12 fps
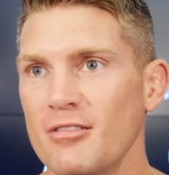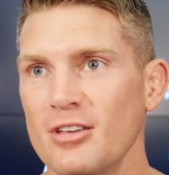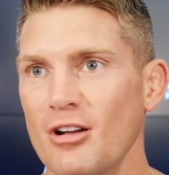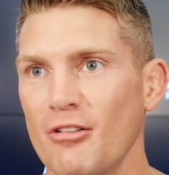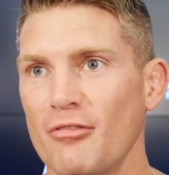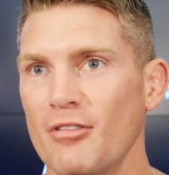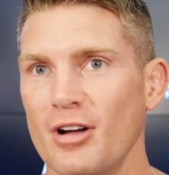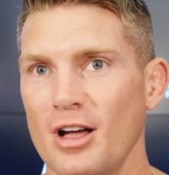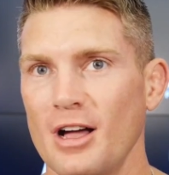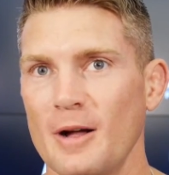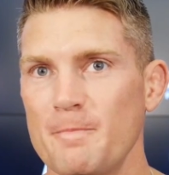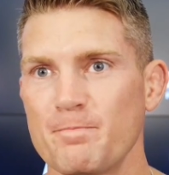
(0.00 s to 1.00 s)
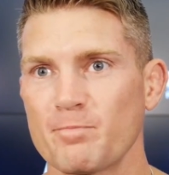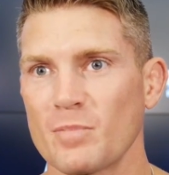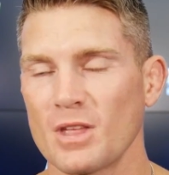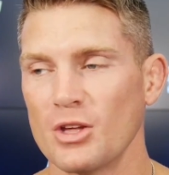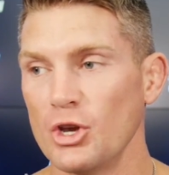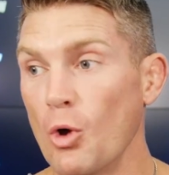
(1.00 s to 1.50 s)
you know, uh,
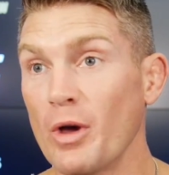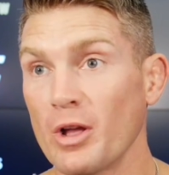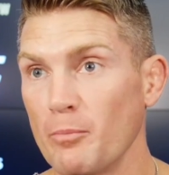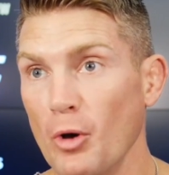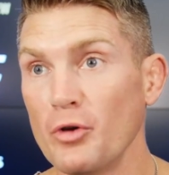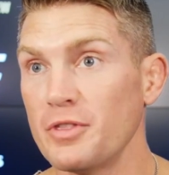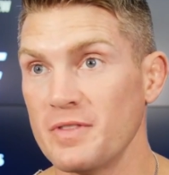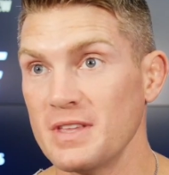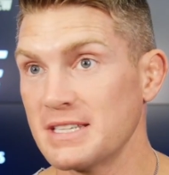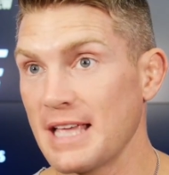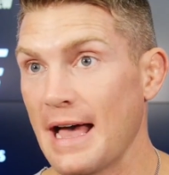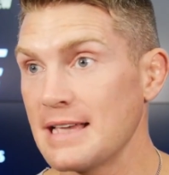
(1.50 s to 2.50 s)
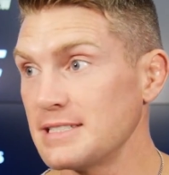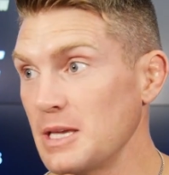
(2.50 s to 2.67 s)
knowing both of these guys.